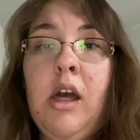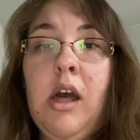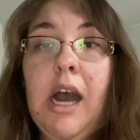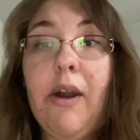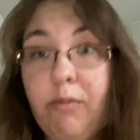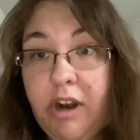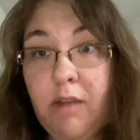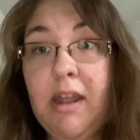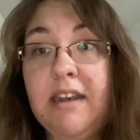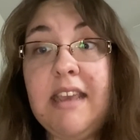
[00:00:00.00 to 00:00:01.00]
I would
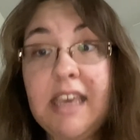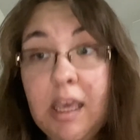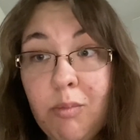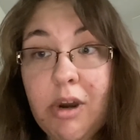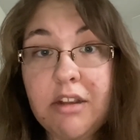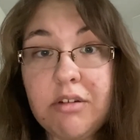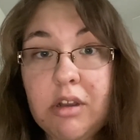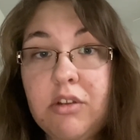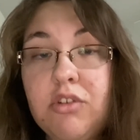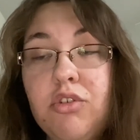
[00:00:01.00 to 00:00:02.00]
recommend taking breaks
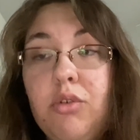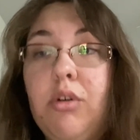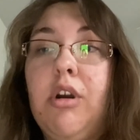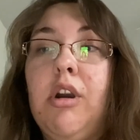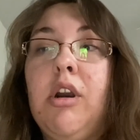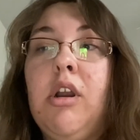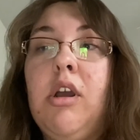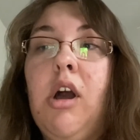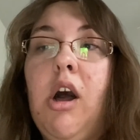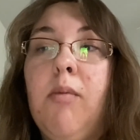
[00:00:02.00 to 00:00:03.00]
throughout the store,
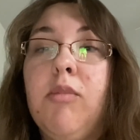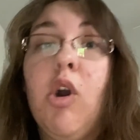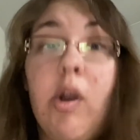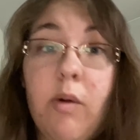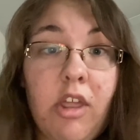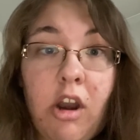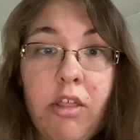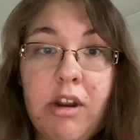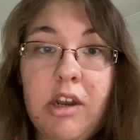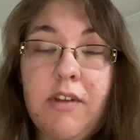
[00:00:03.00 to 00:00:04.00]
going with
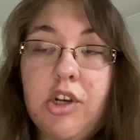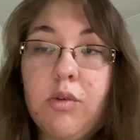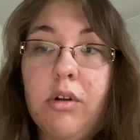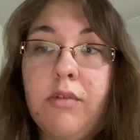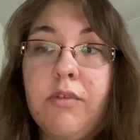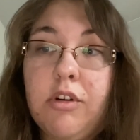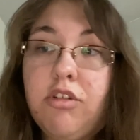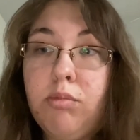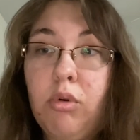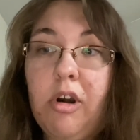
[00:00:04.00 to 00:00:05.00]
another individual for
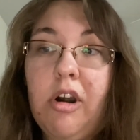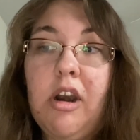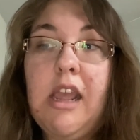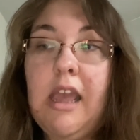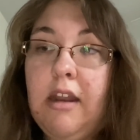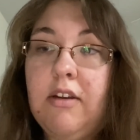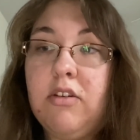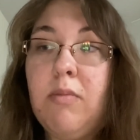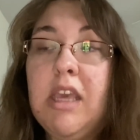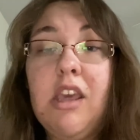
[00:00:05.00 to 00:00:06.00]
support, and
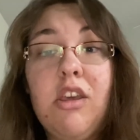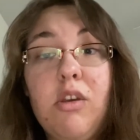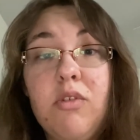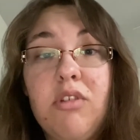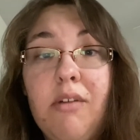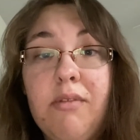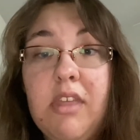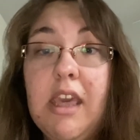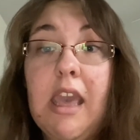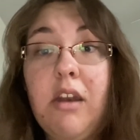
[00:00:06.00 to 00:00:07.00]
making use of
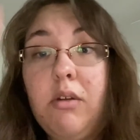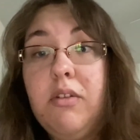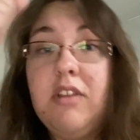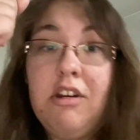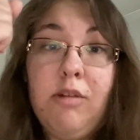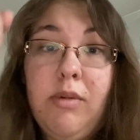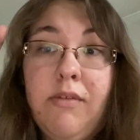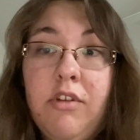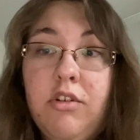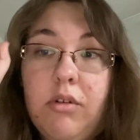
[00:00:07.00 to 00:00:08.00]
the handles that are
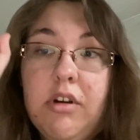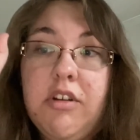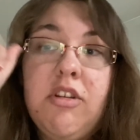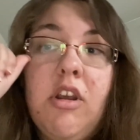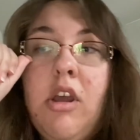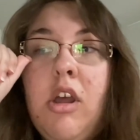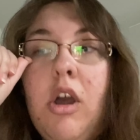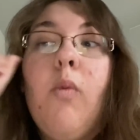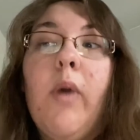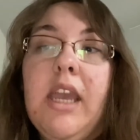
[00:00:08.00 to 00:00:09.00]
above the doors
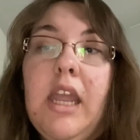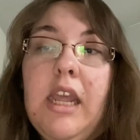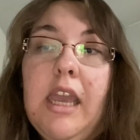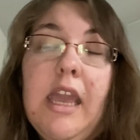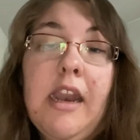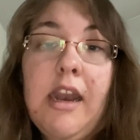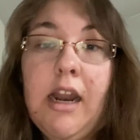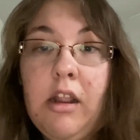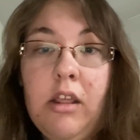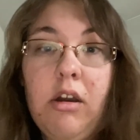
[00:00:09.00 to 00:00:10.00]
when getting in and
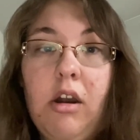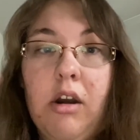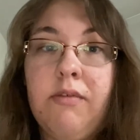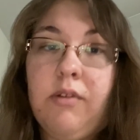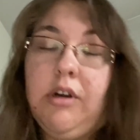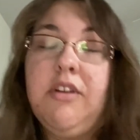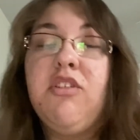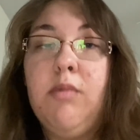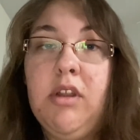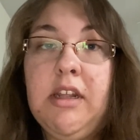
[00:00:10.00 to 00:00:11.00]
out of the car for
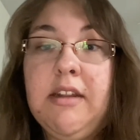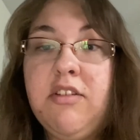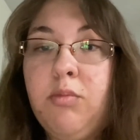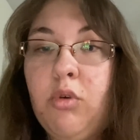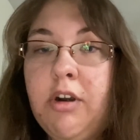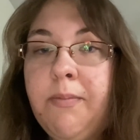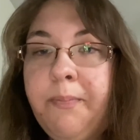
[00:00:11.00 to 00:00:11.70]
stability and support.